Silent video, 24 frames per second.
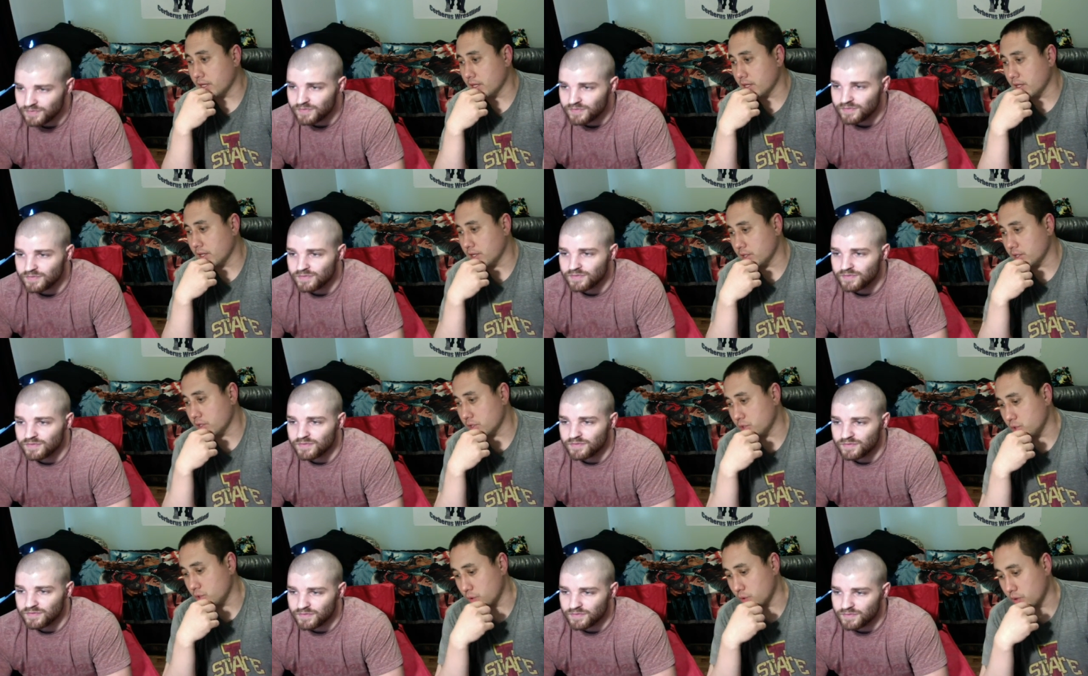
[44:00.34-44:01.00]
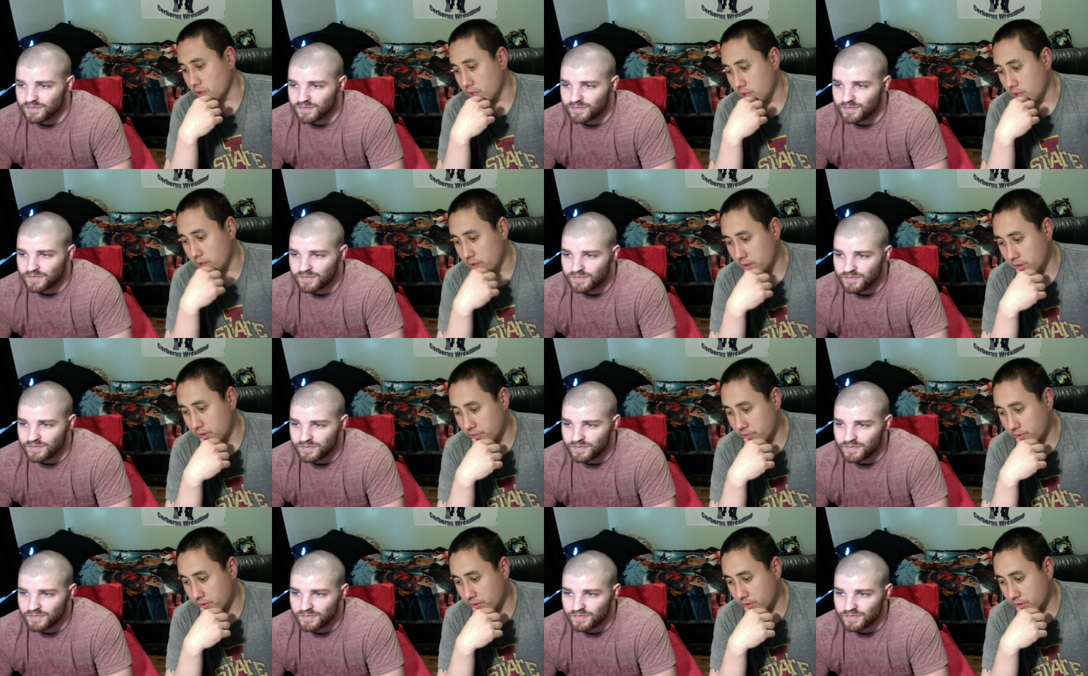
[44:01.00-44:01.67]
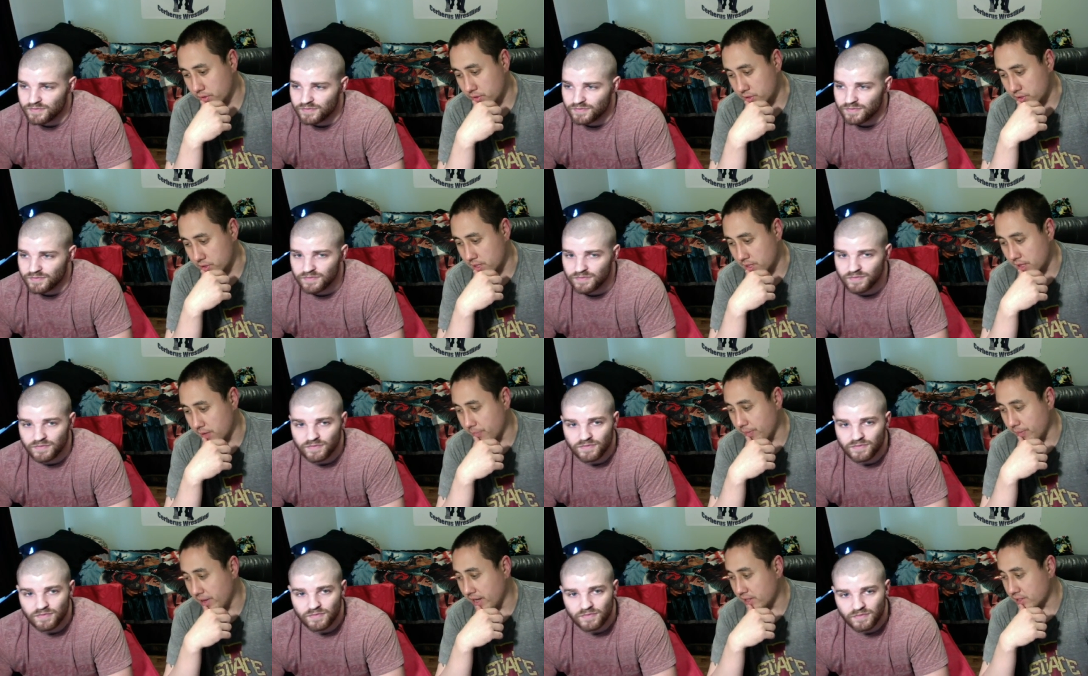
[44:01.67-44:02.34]
Speaker 1: uh, Jordan Oliver just
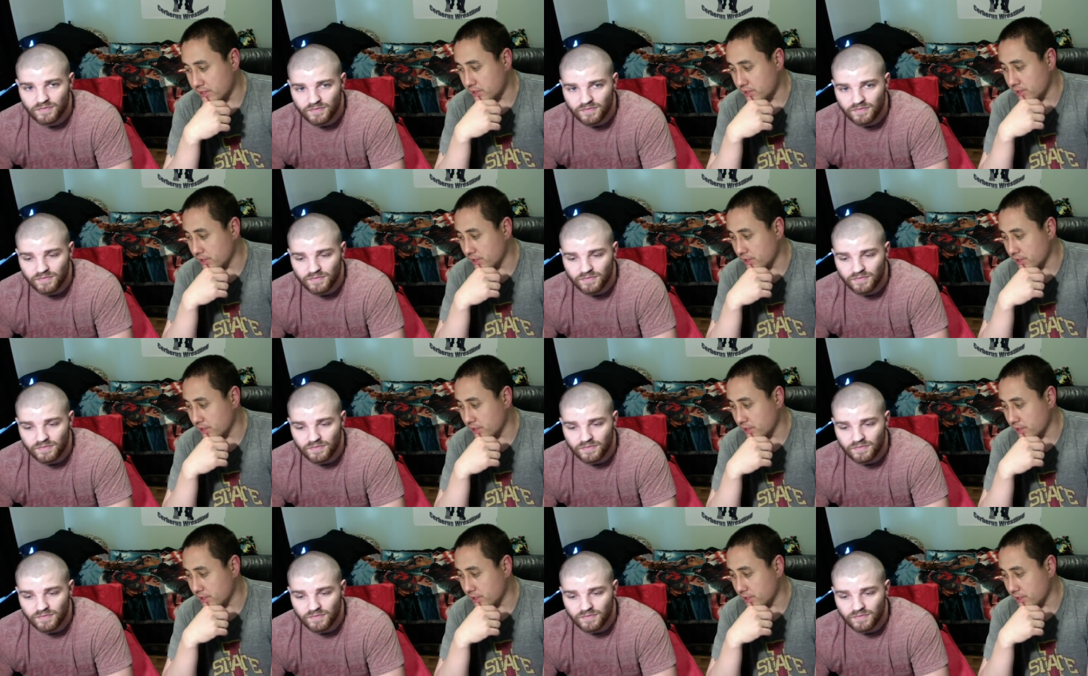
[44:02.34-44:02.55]
got a match in